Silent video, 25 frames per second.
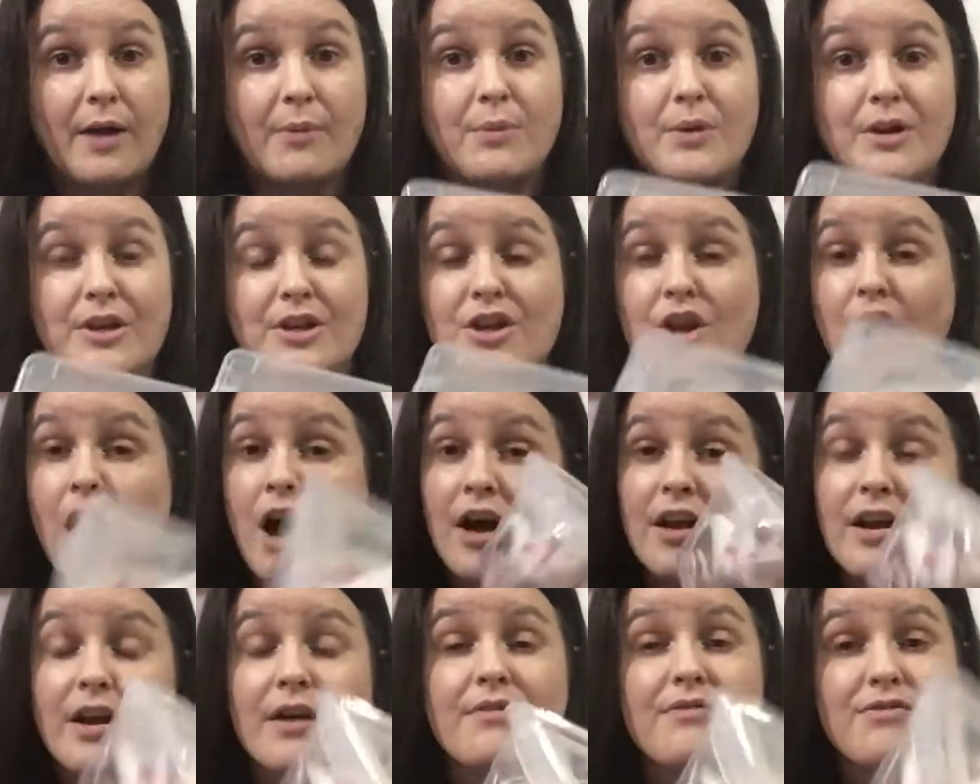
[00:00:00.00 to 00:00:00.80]
would
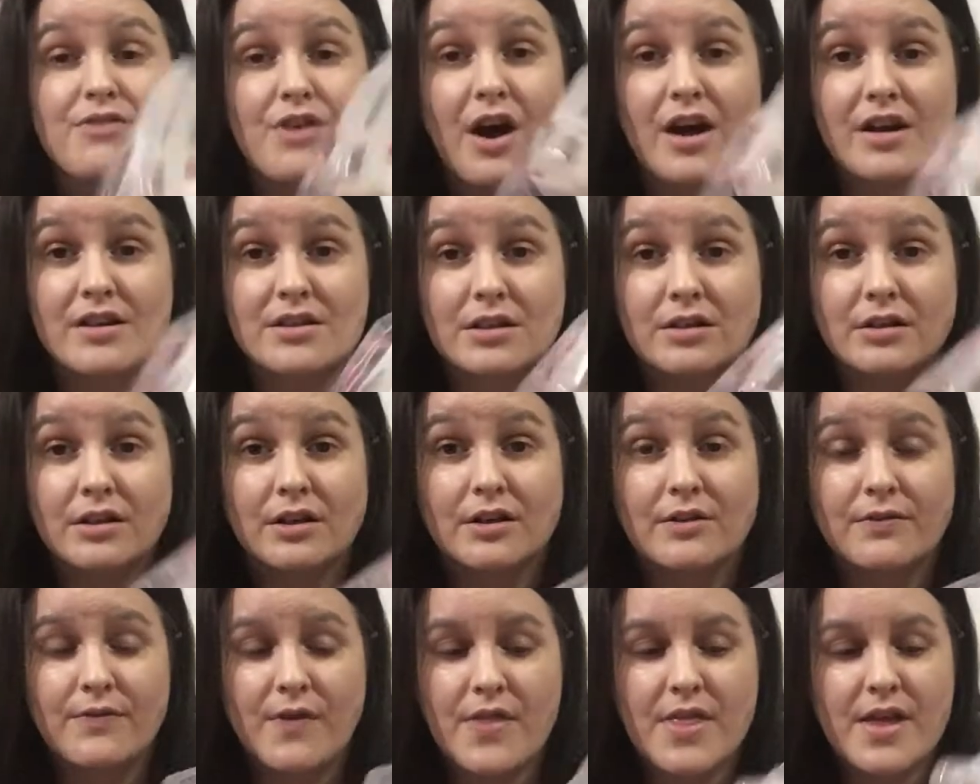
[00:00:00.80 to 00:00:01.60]
not have thought to
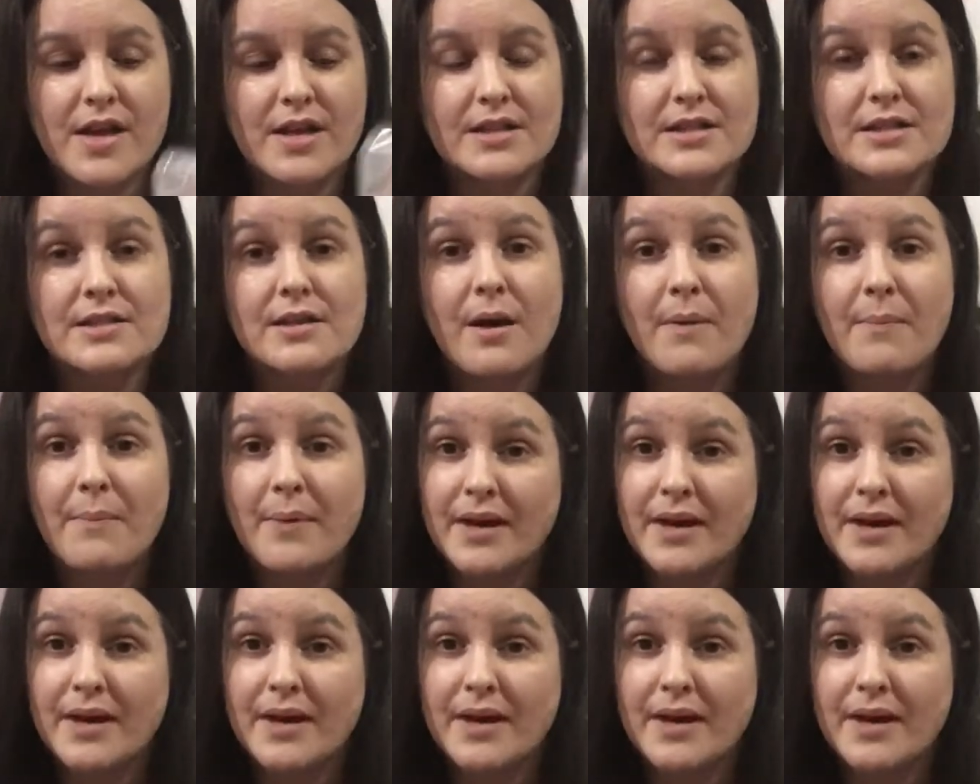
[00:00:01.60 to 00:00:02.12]
look for this,